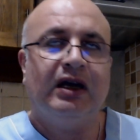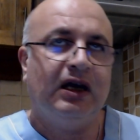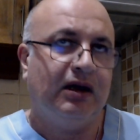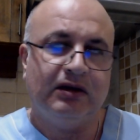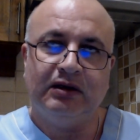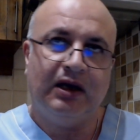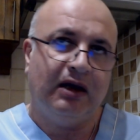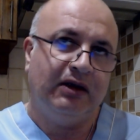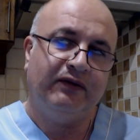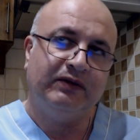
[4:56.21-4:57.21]
uh,
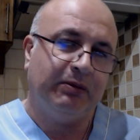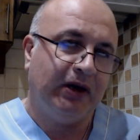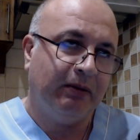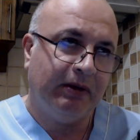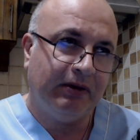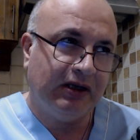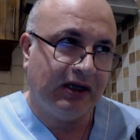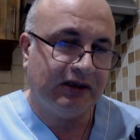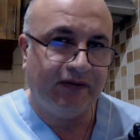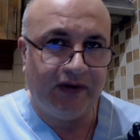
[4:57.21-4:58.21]
if the, my memory
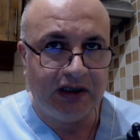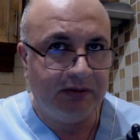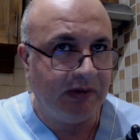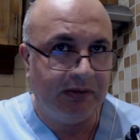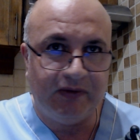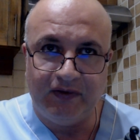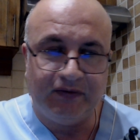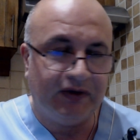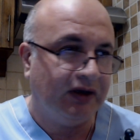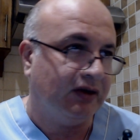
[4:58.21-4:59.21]
doesn't fail, maybe
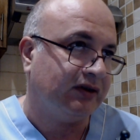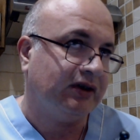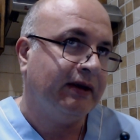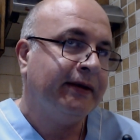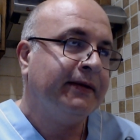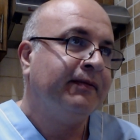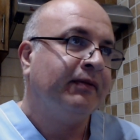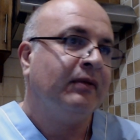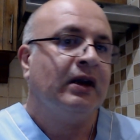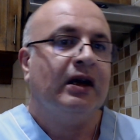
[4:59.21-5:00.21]
50 years.
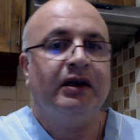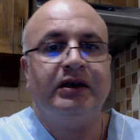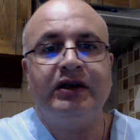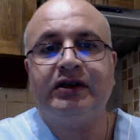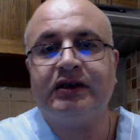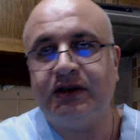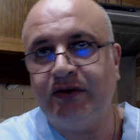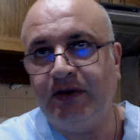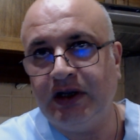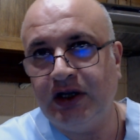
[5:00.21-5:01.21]
This
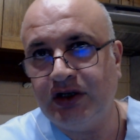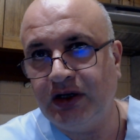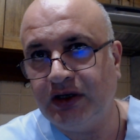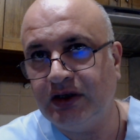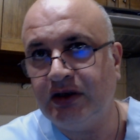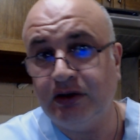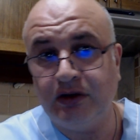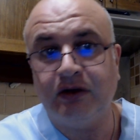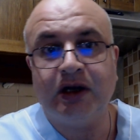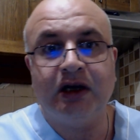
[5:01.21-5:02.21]
classification exists, New
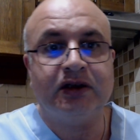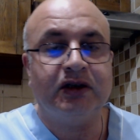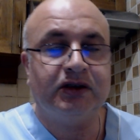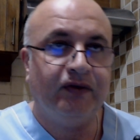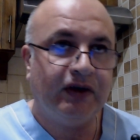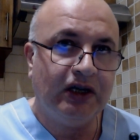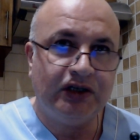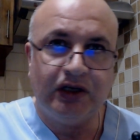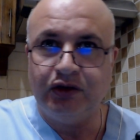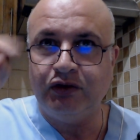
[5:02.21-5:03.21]
York Heart
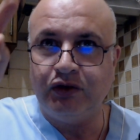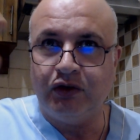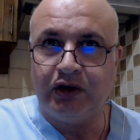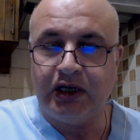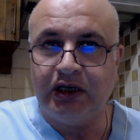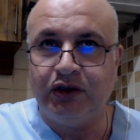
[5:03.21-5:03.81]
classification, New York Heart